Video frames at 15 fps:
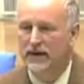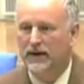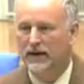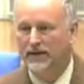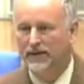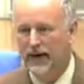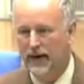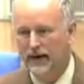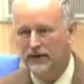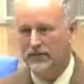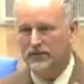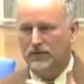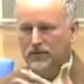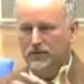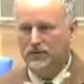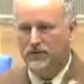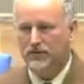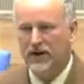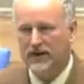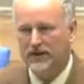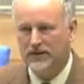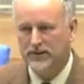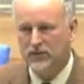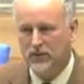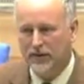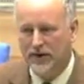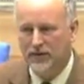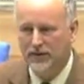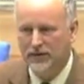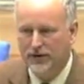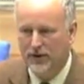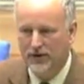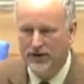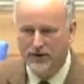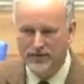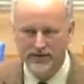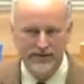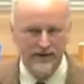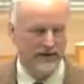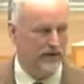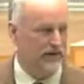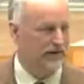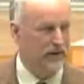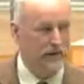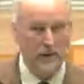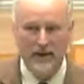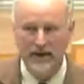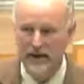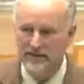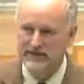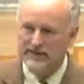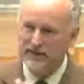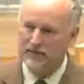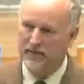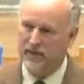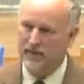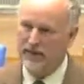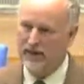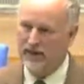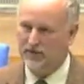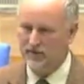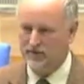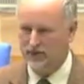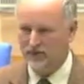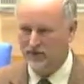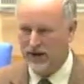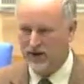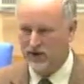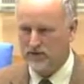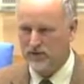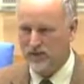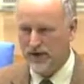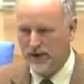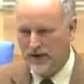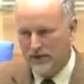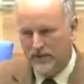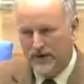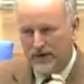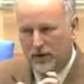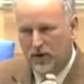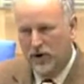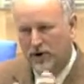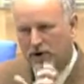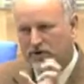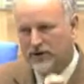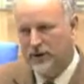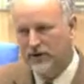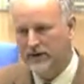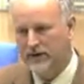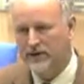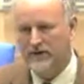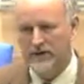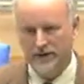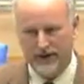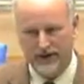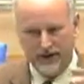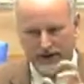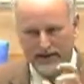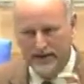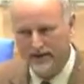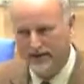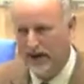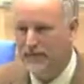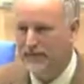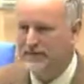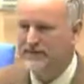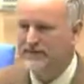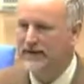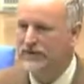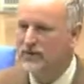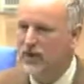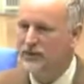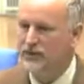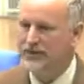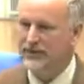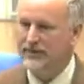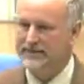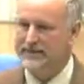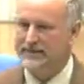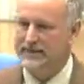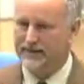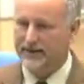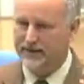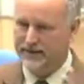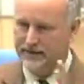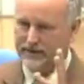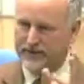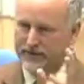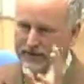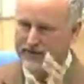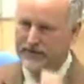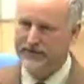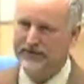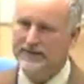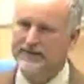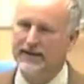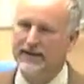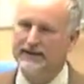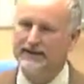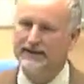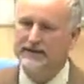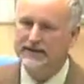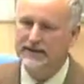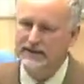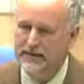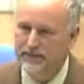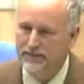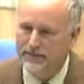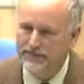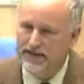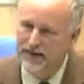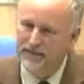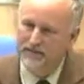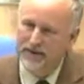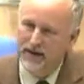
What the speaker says: And then projected to 2030, you see here a probabilistic population projection, where the orange area gives you the 95% confidence interval, the green, the inner 60%.